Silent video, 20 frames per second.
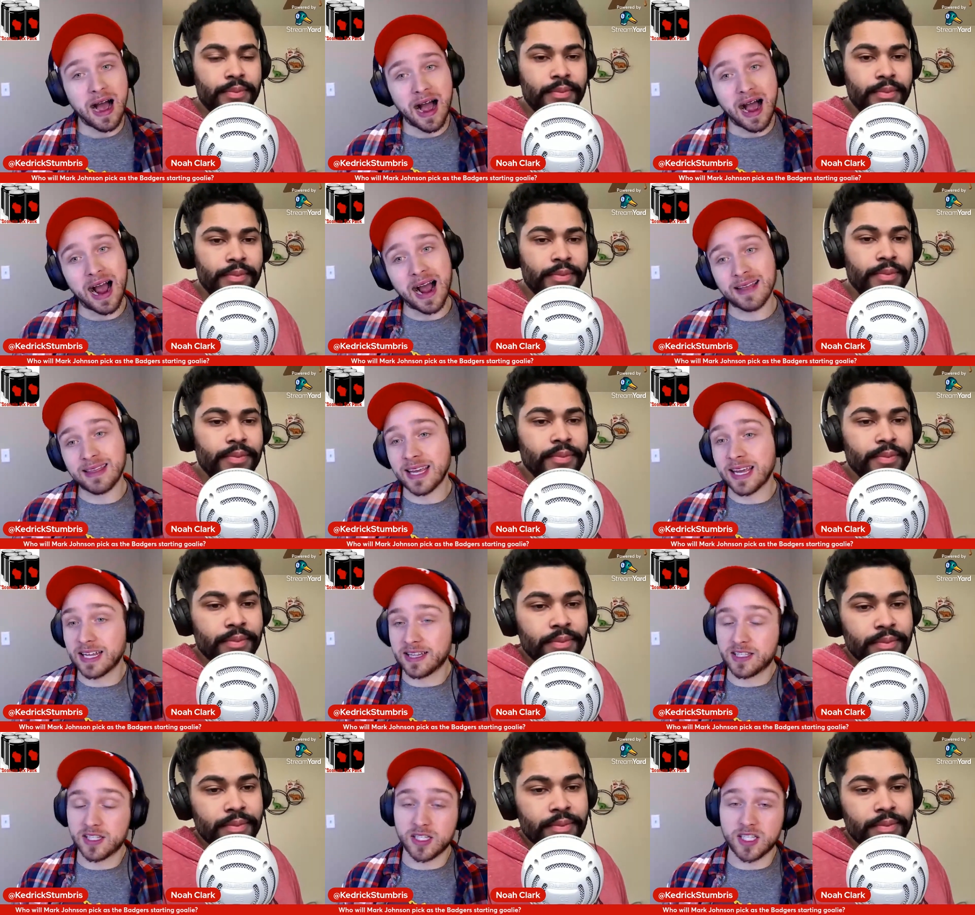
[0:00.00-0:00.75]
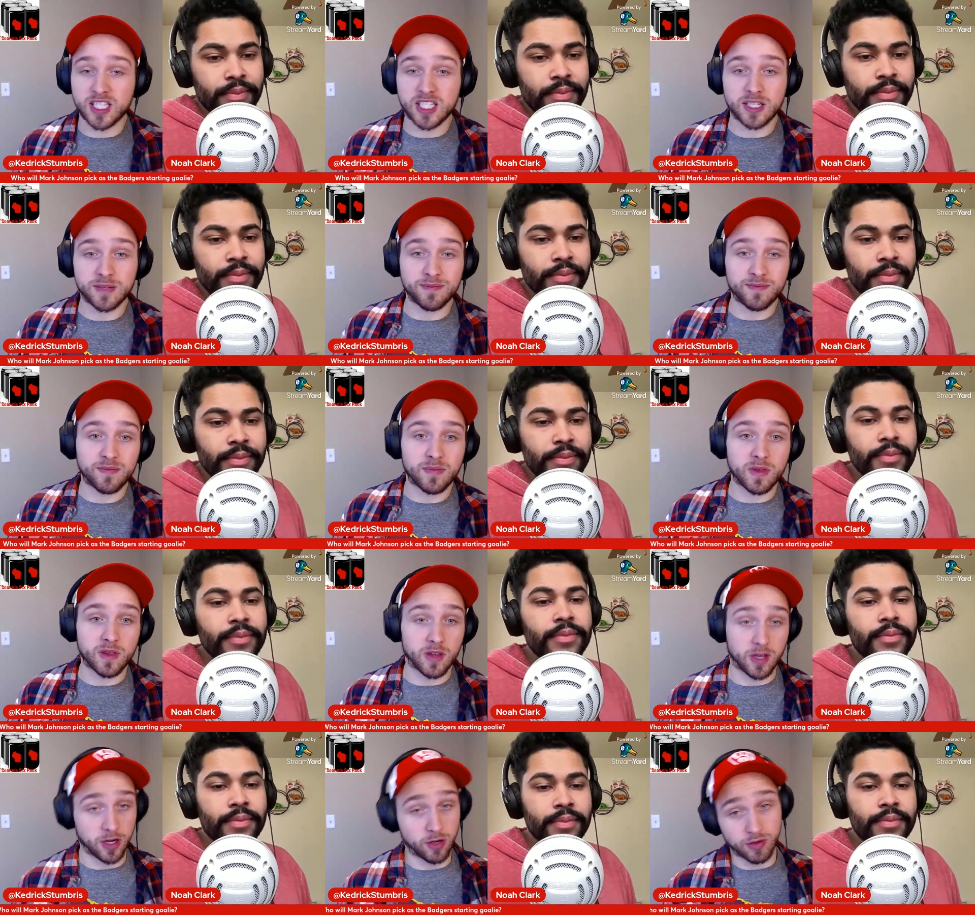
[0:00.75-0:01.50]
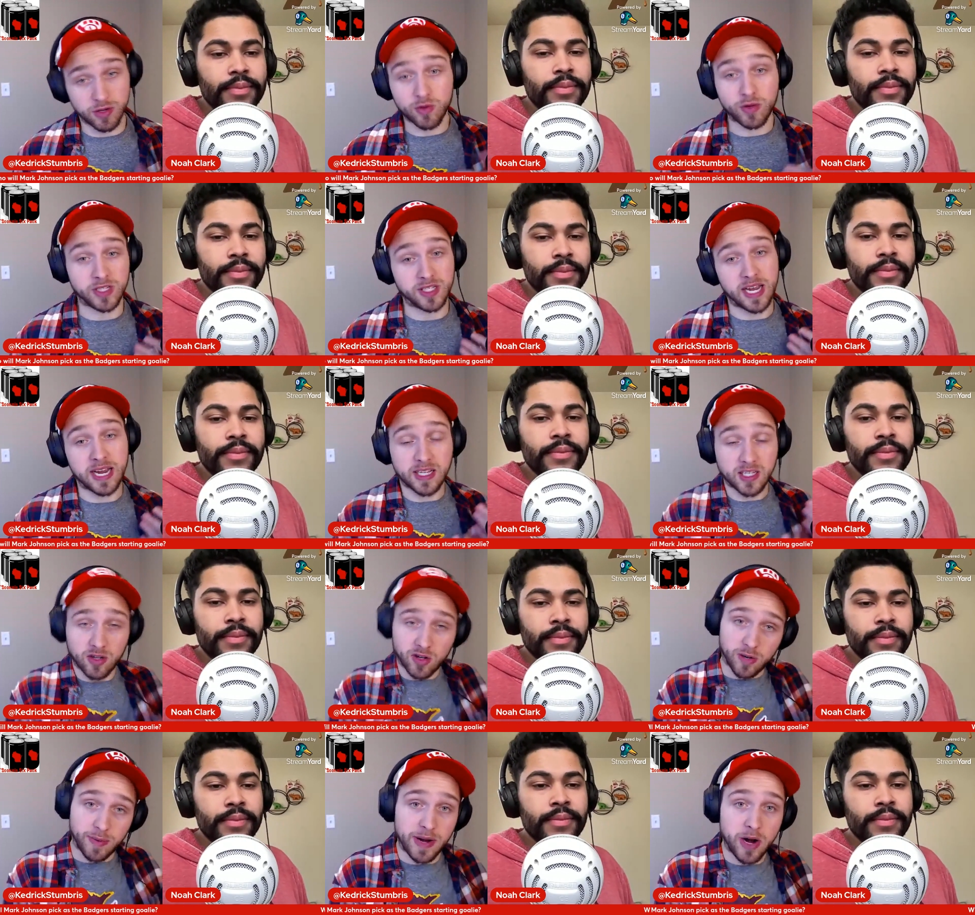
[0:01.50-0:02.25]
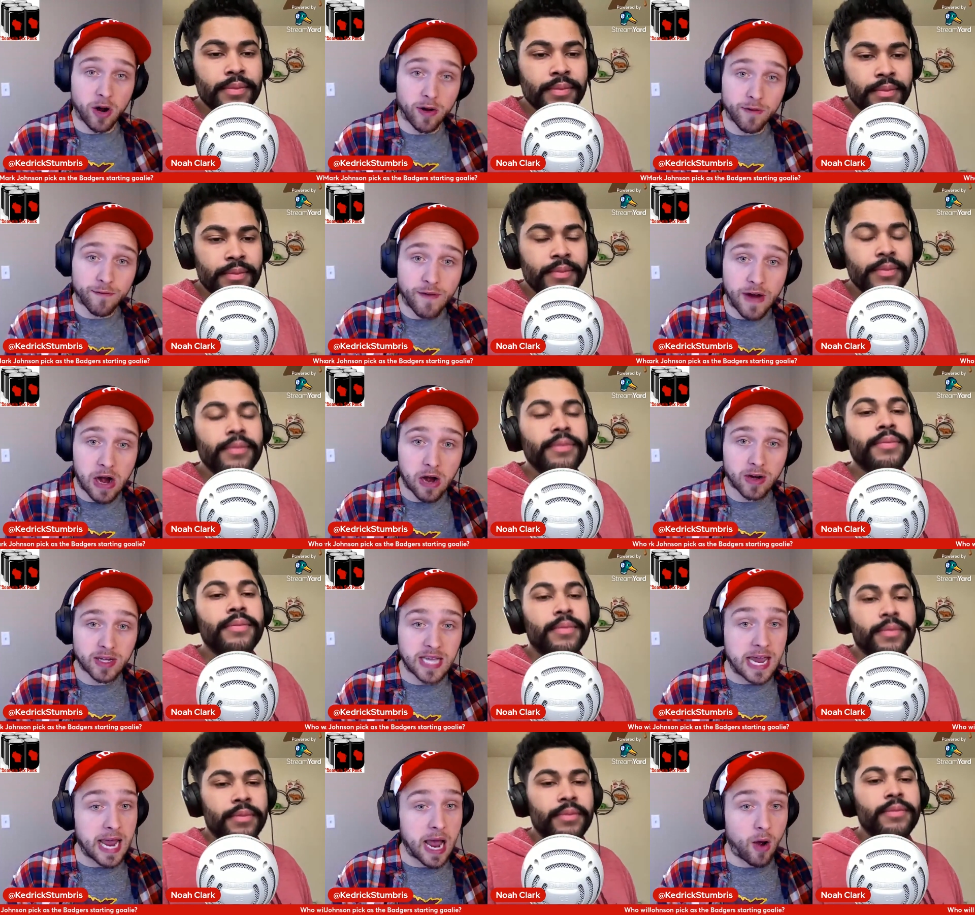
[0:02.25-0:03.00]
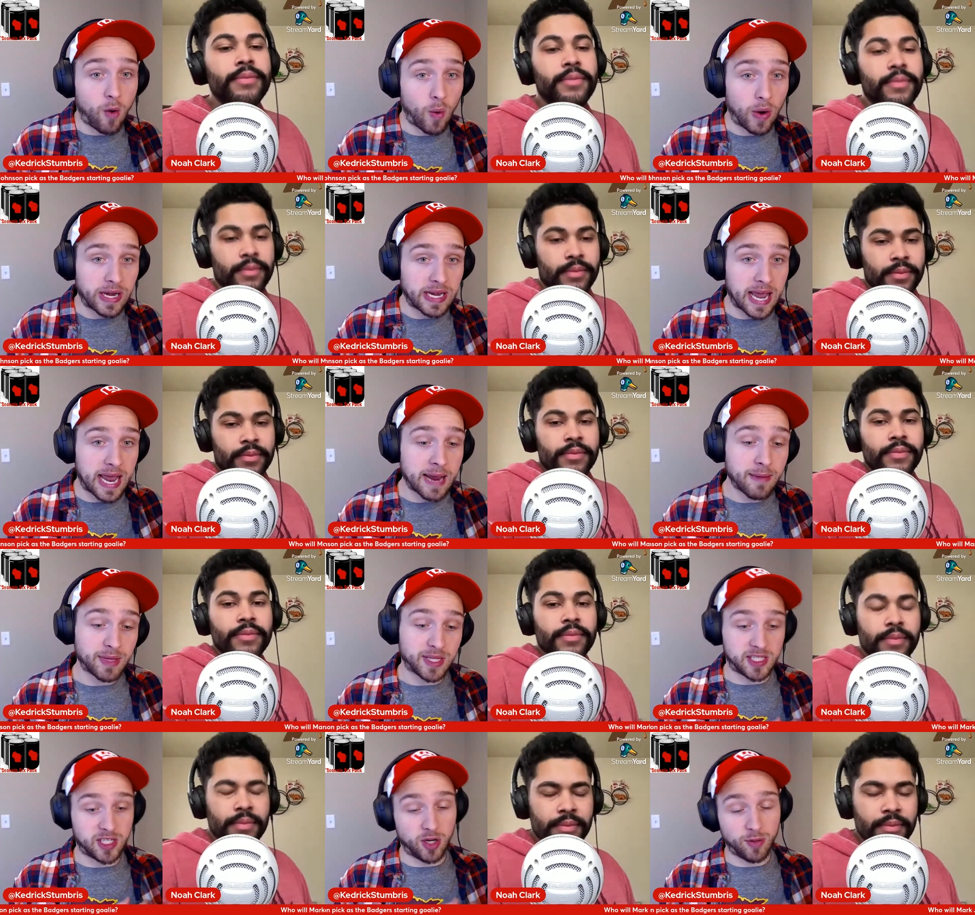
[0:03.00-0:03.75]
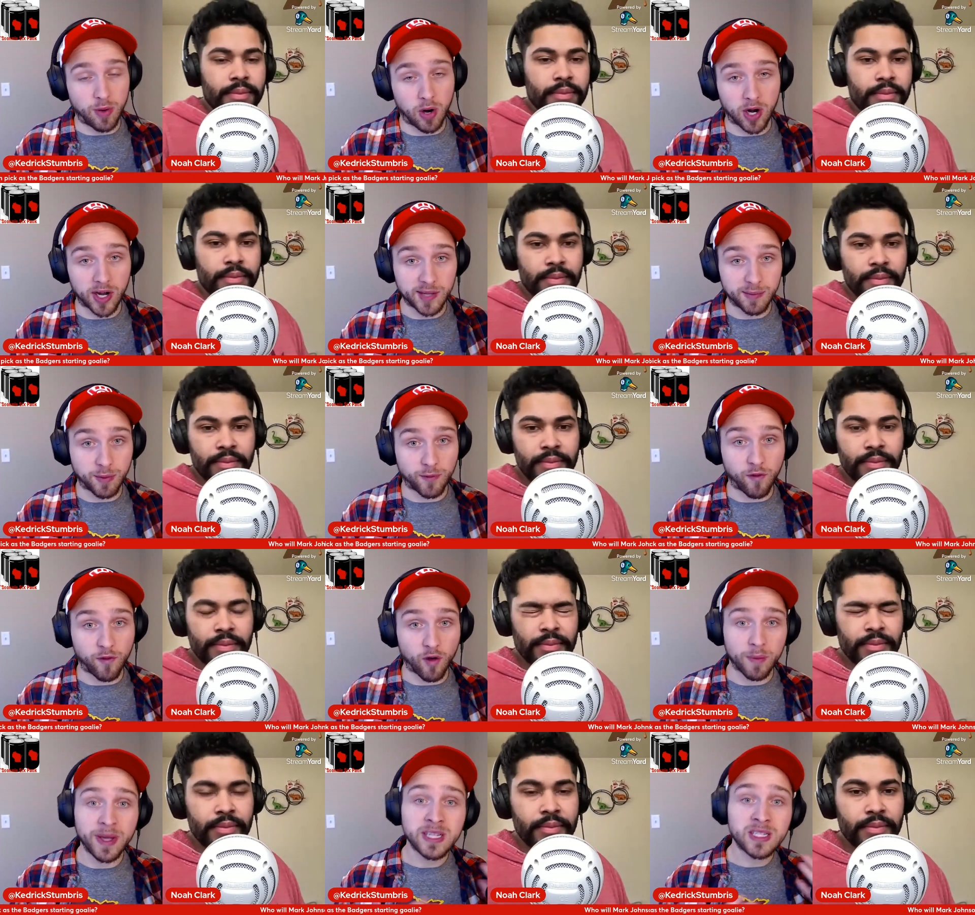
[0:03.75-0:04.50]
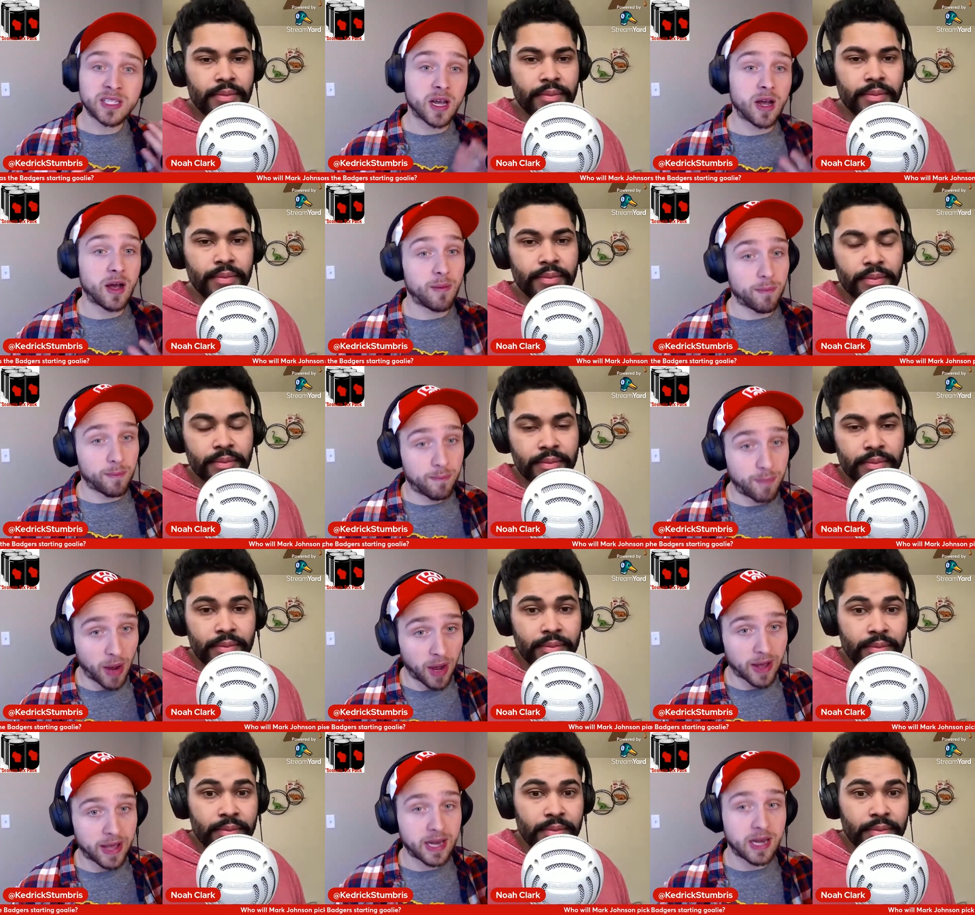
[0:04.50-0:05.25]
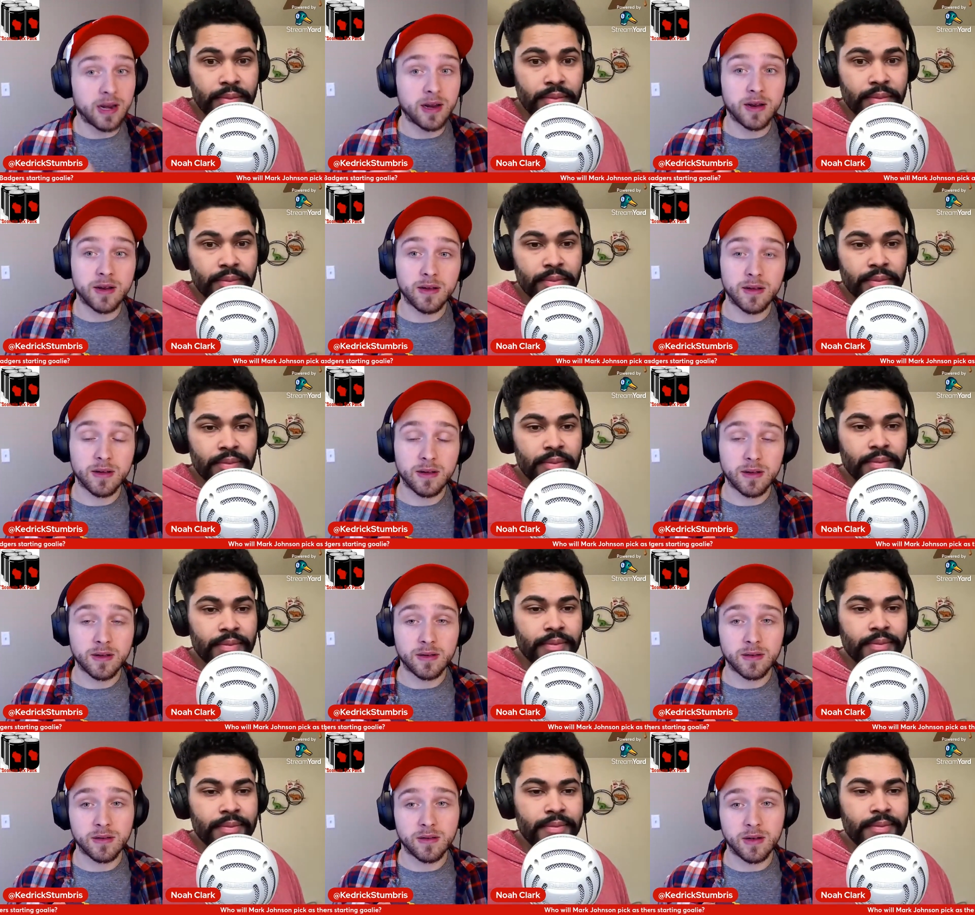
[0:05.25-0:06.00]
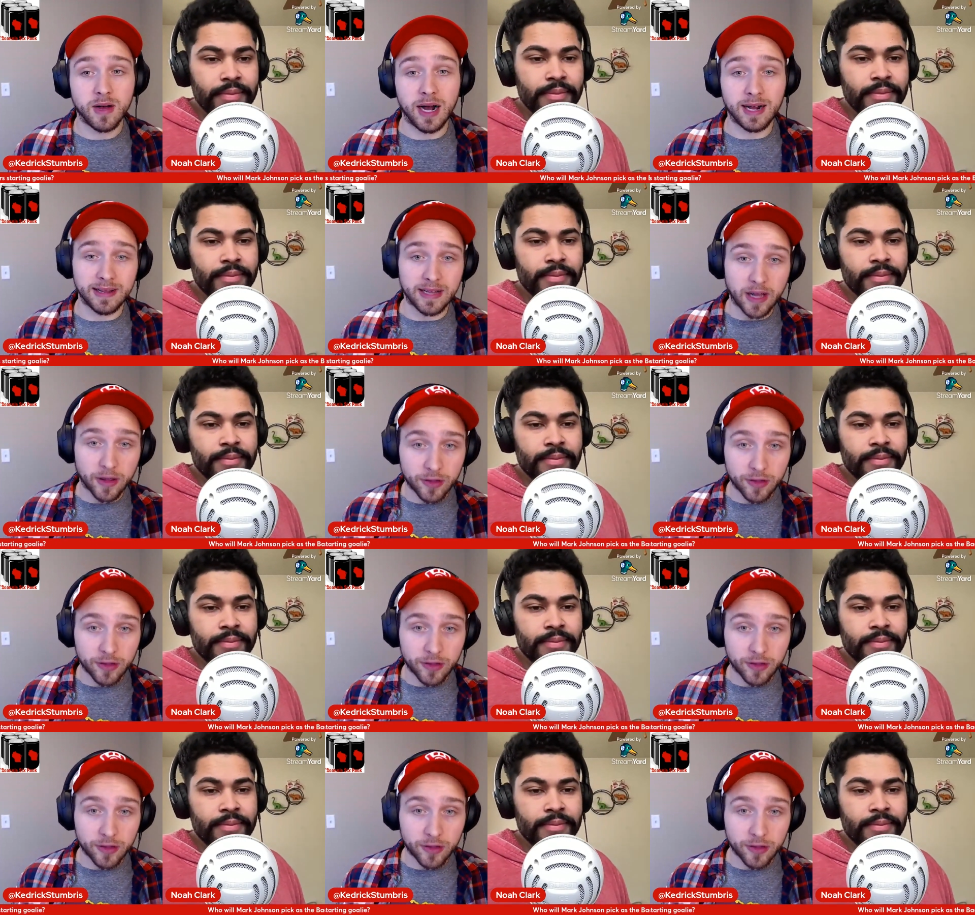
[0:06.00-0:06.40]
Speaker 1: I think it's, you know, you could say it's a little bit unfair to take out one game. It's still part of the performance, but on the